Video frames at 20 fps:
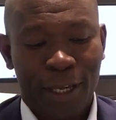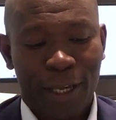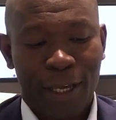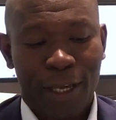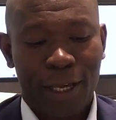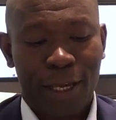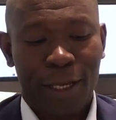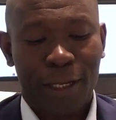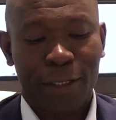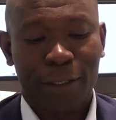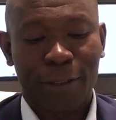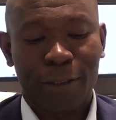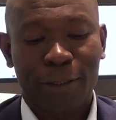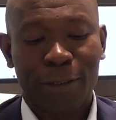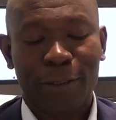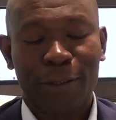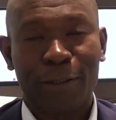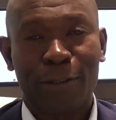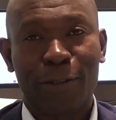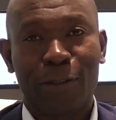
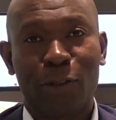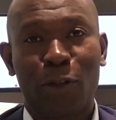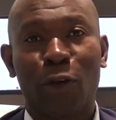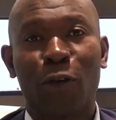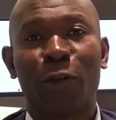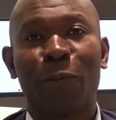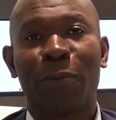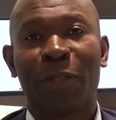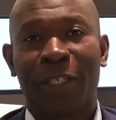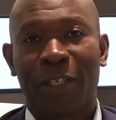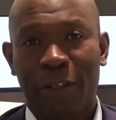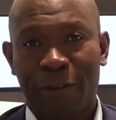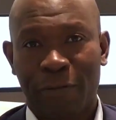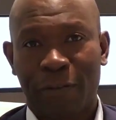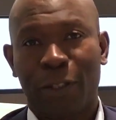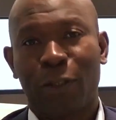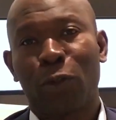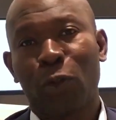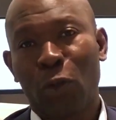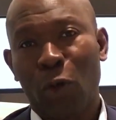and don't be
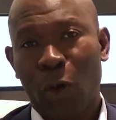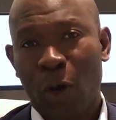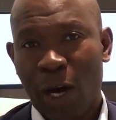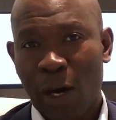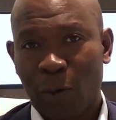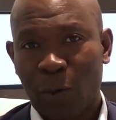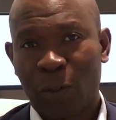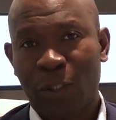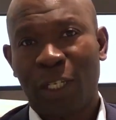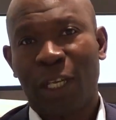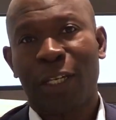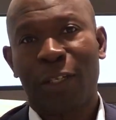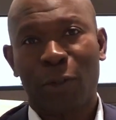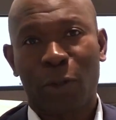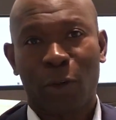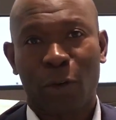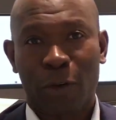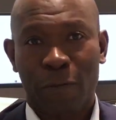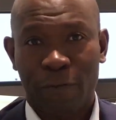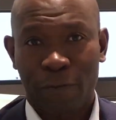afraid to go outside
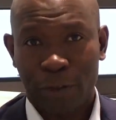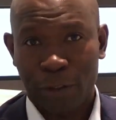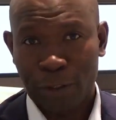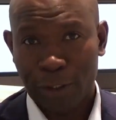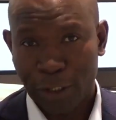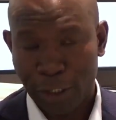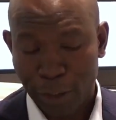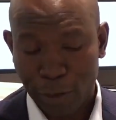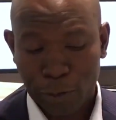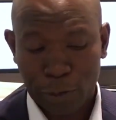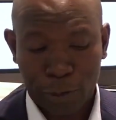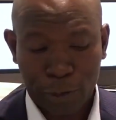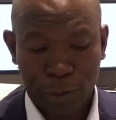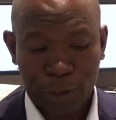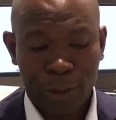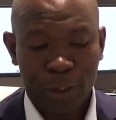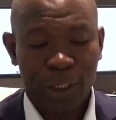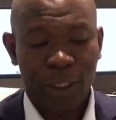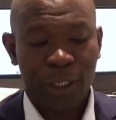your comfort zone.